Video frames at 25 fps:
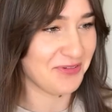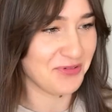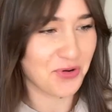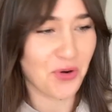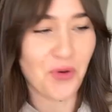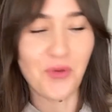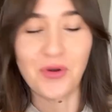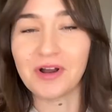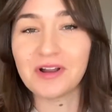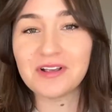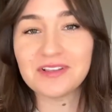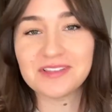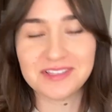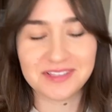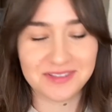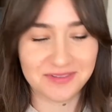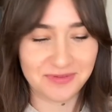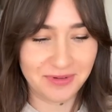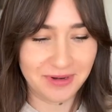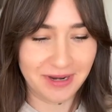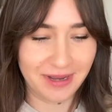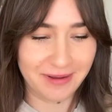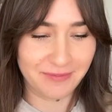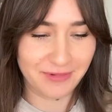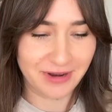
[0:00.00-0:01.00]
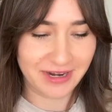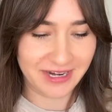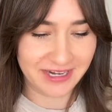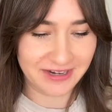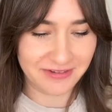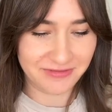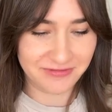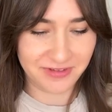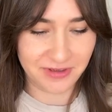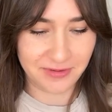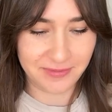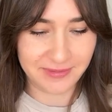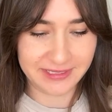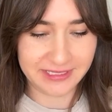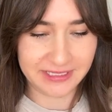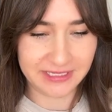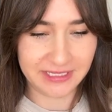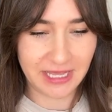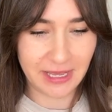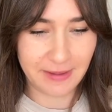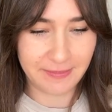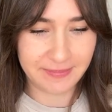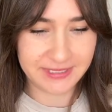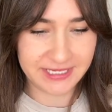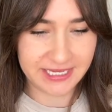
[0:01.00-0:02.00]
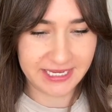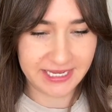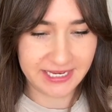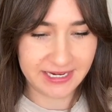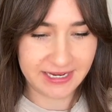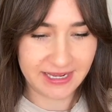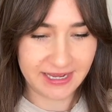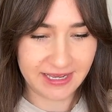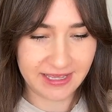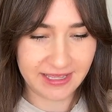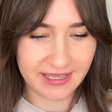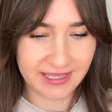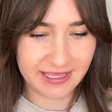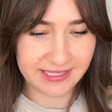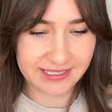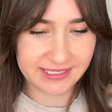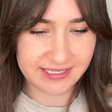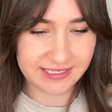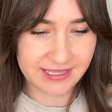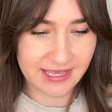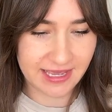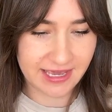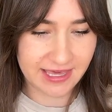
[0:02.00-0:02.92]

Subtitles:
course, when I'm ready to film a little update. It's like